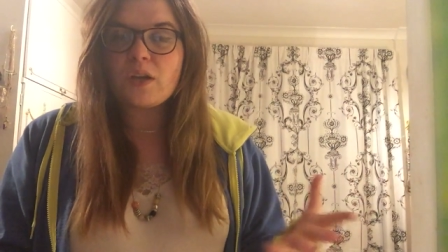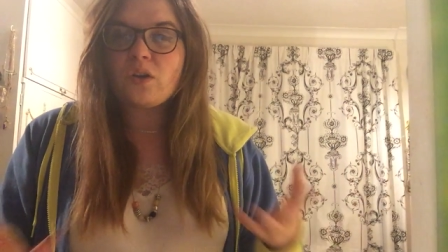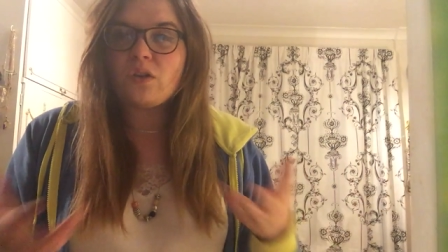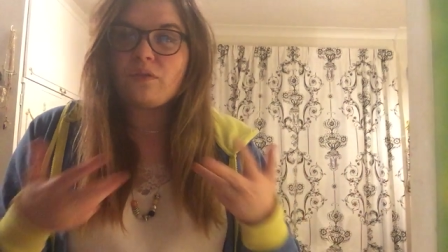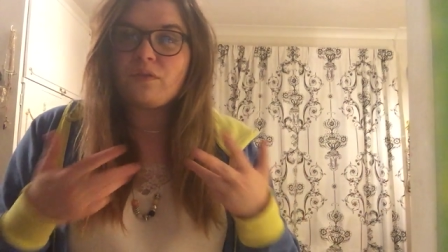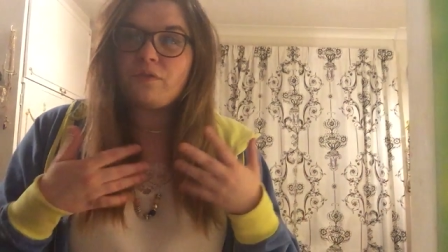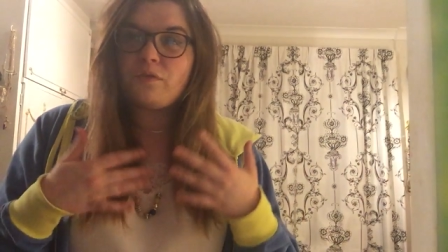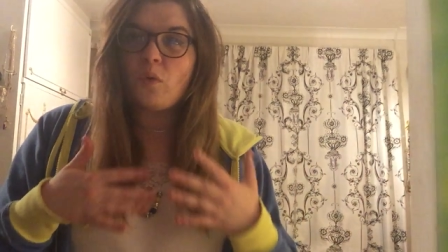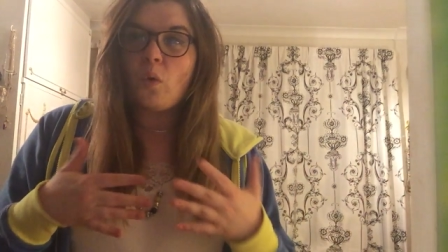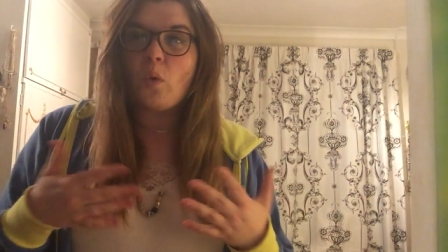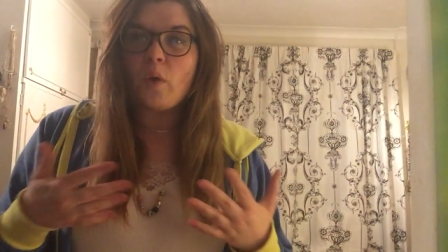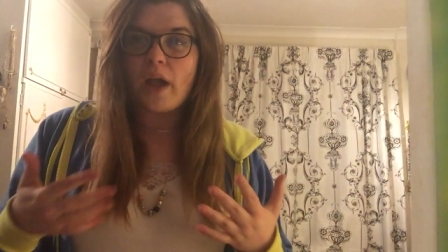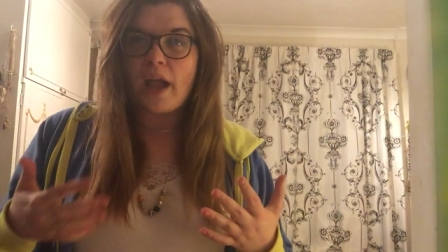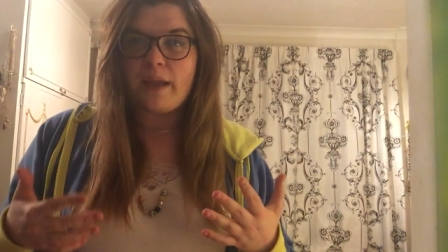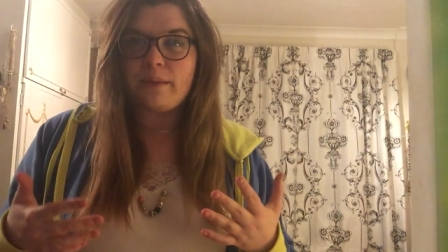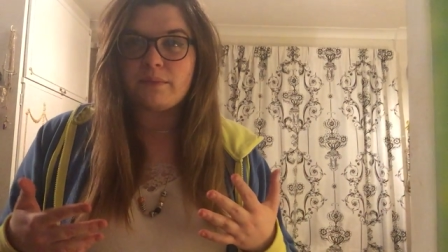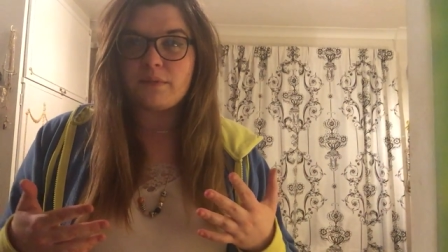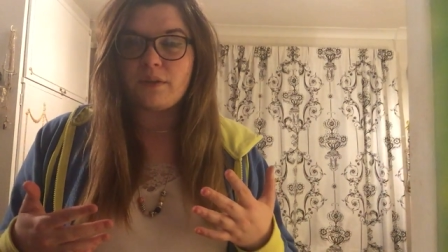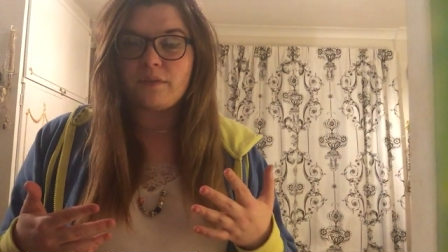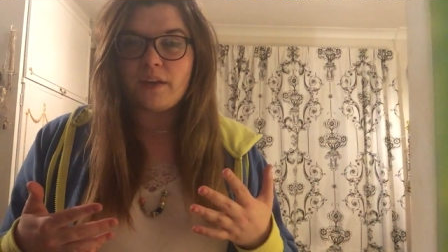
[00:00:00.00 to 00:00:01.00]
I got 4
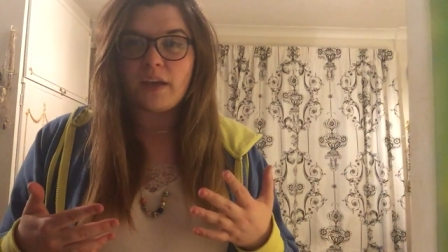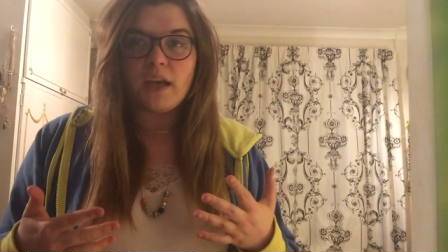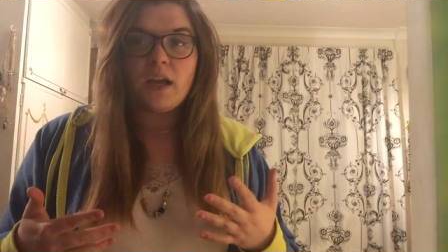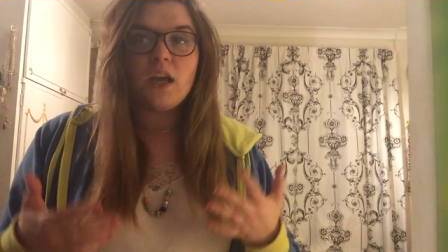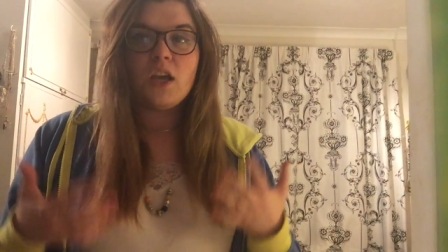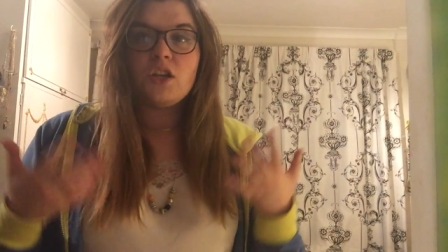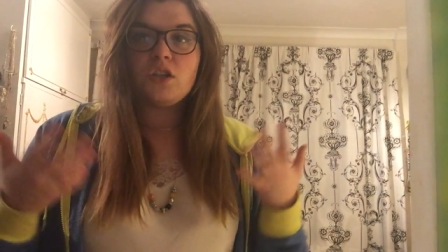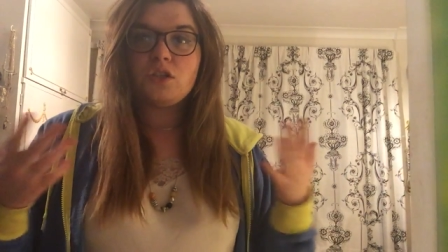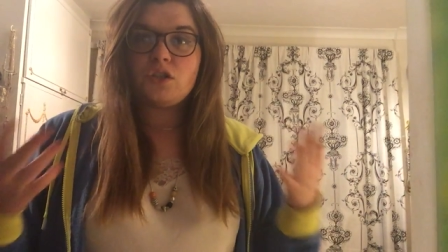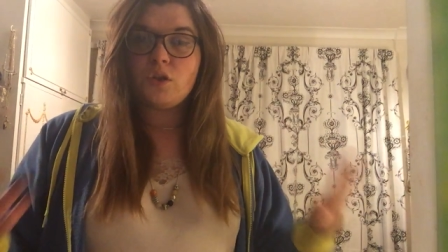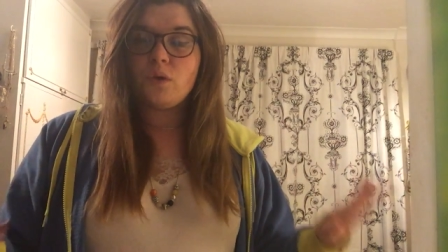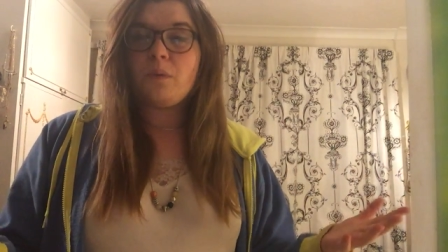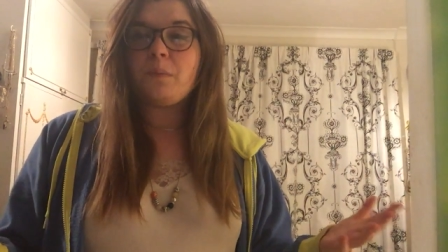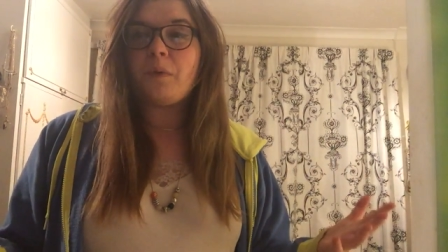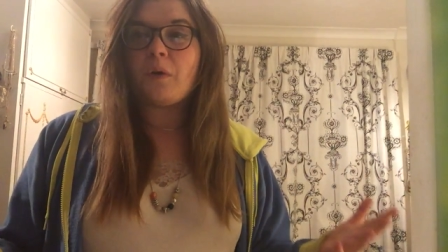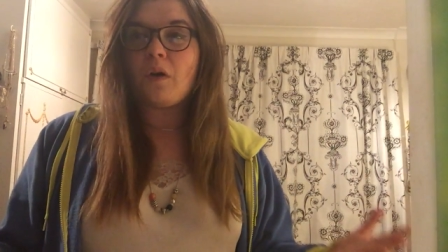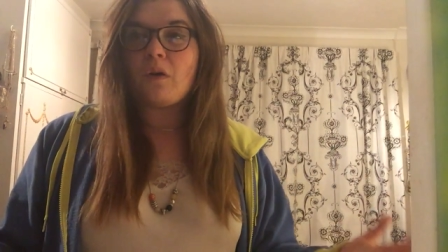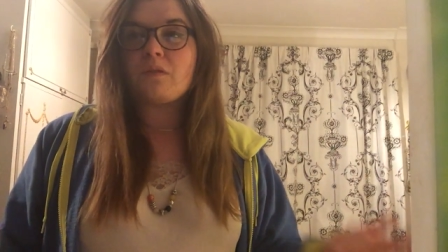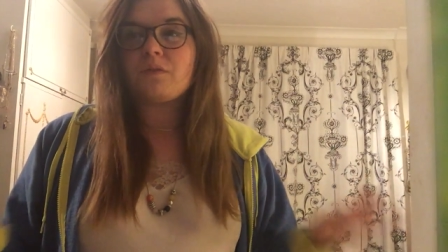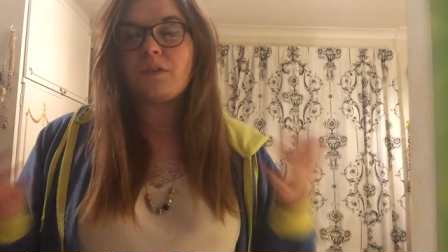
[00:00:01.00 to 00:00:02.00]
games with it, 2 a
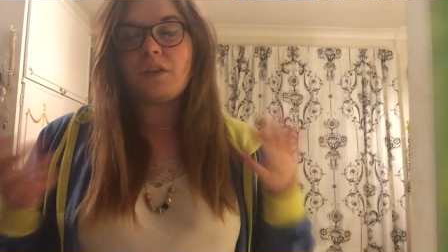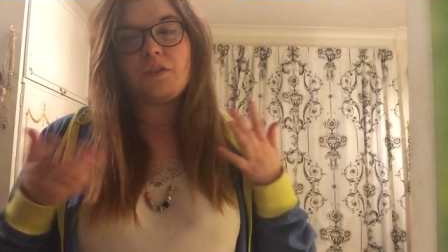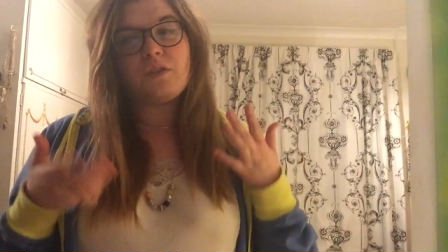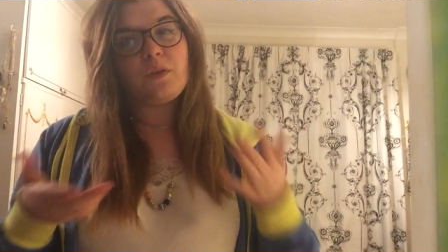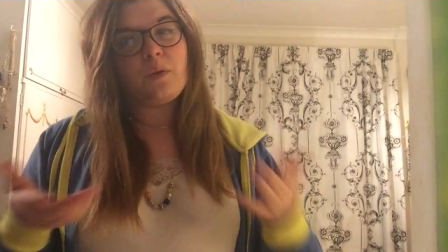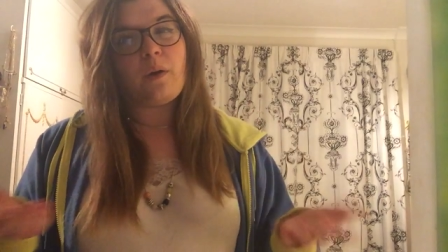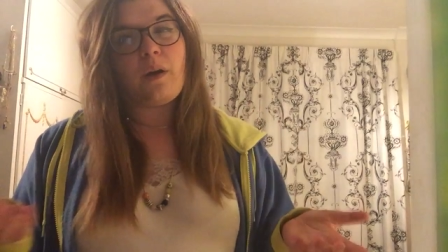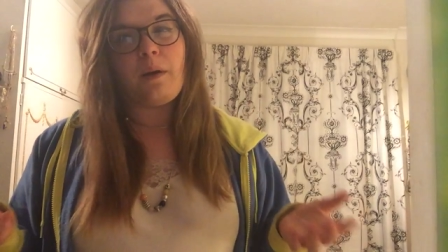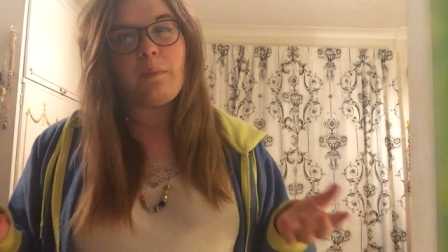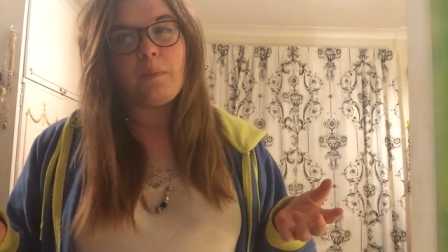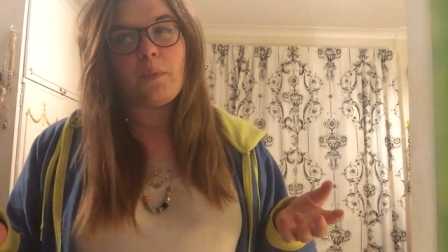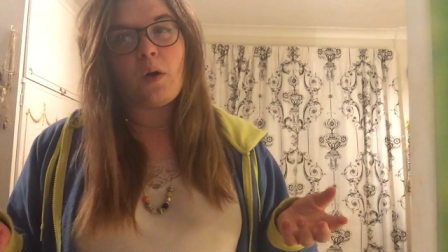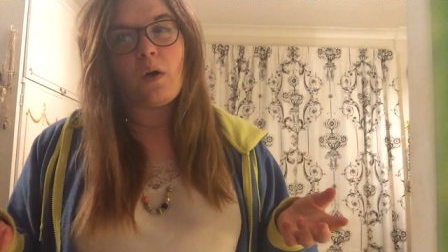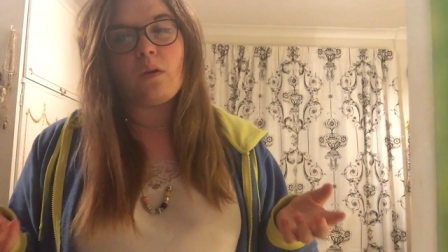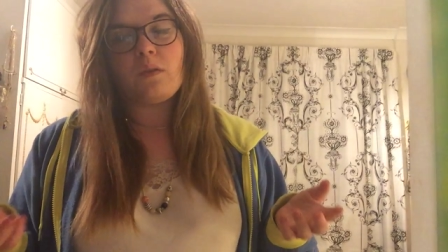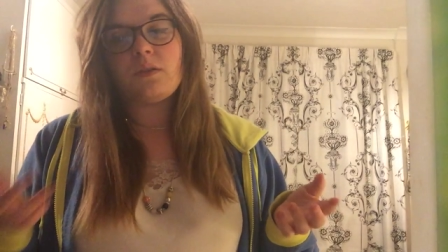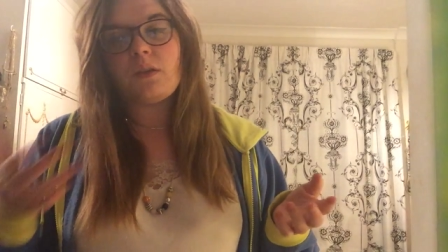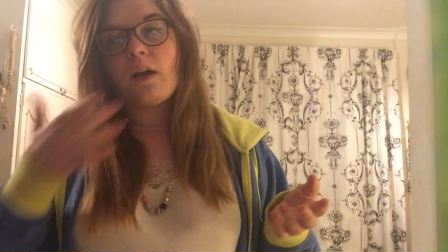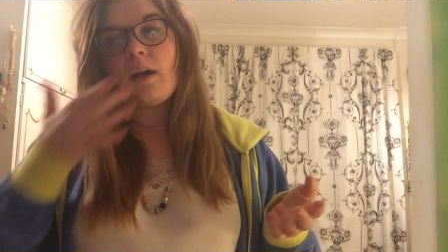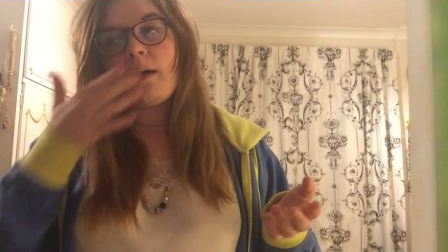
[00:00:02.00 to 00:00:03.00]
box and 2 unboxed.